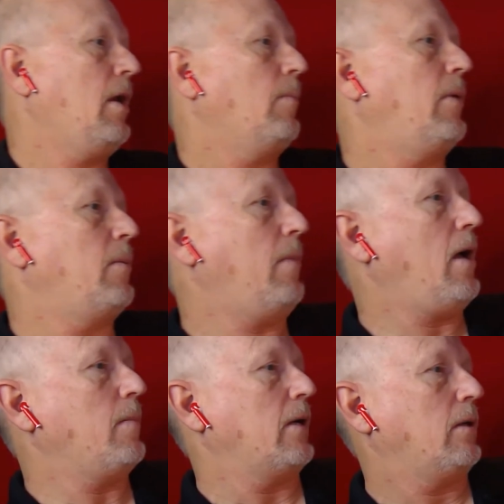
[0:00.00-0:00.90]
But
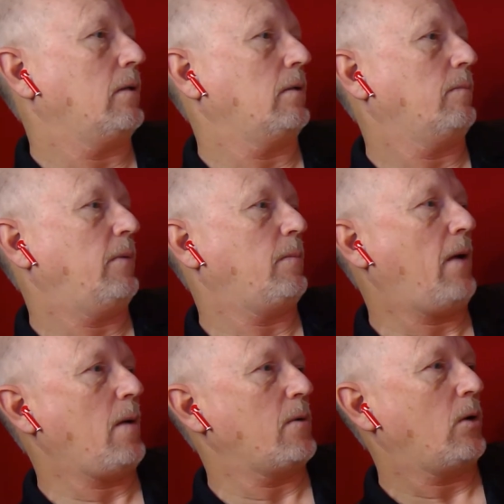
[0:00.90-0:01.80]
Mama,
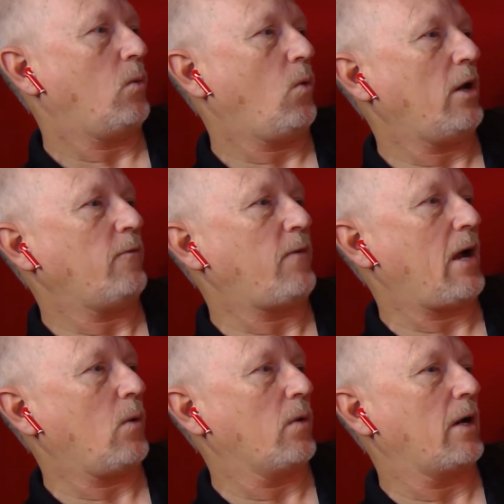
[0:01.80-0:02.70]
what if
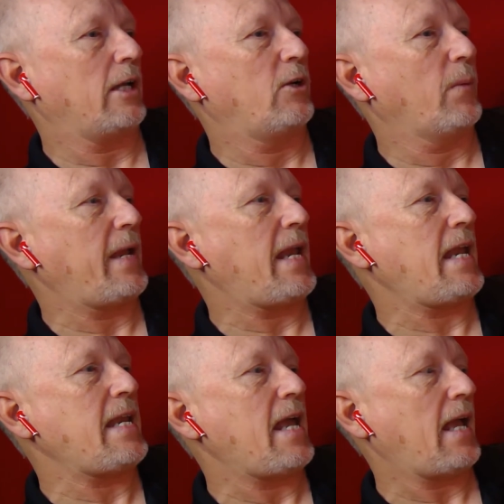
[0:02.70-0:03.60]
I were a
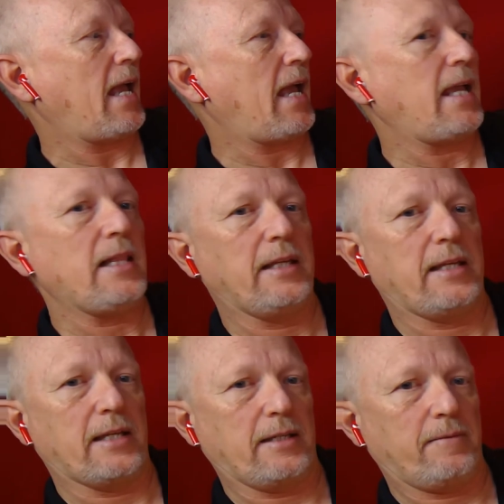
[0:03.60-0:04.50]
green
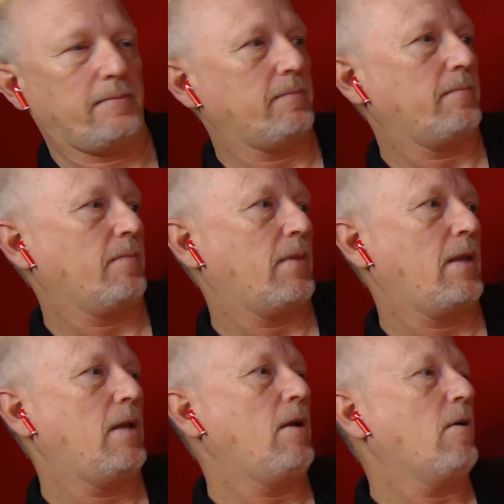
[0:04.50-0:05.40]
alien
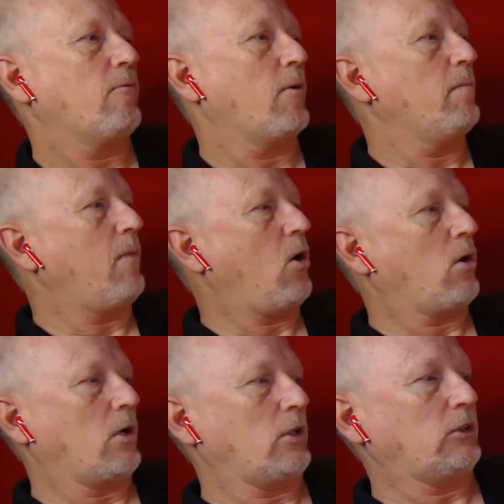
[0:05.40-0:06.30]
from
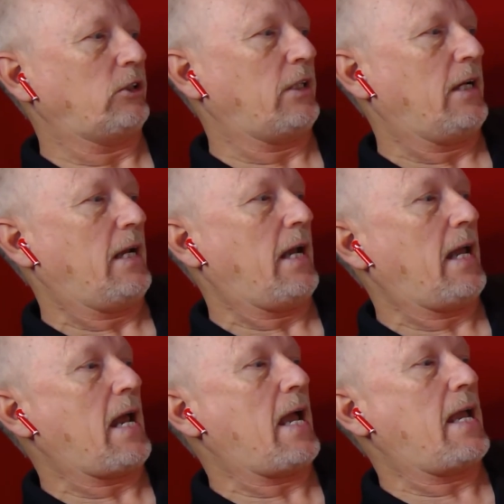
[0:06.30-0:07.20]
Mars
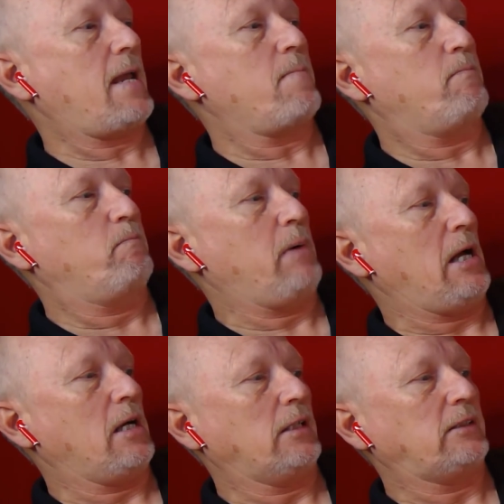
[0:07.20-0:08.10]
and I ate
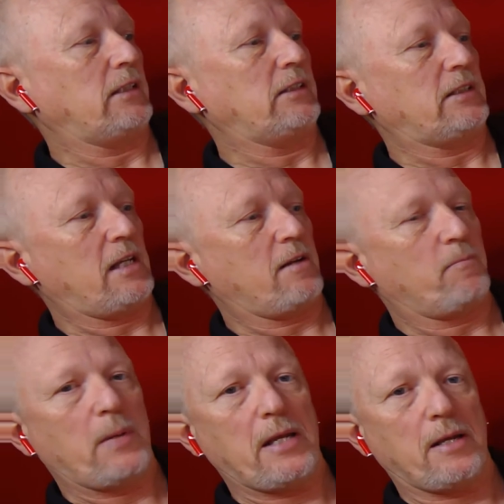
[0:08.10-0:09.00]
bugs instead
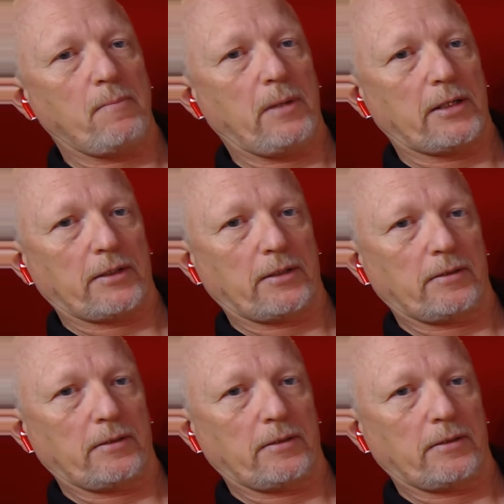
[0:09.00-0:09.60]
of peanut butter?